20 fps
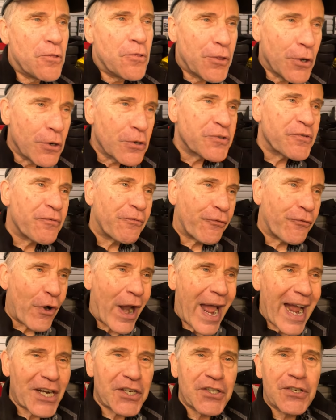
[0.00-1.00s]
those
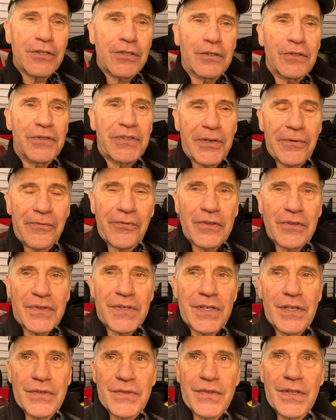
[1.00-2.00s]
fractional
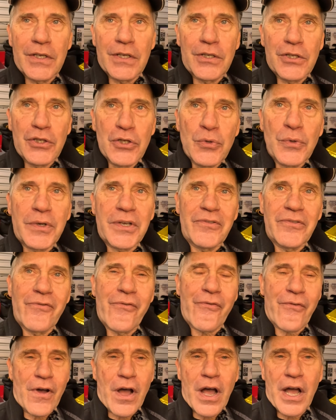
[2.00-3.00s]
differences that you can
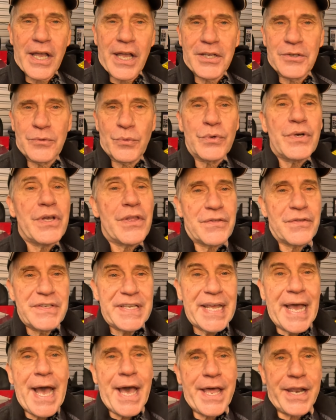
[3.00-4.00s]
find with
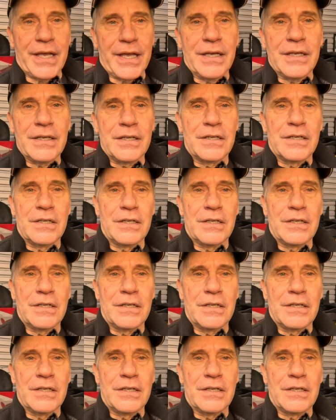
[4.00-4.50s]
data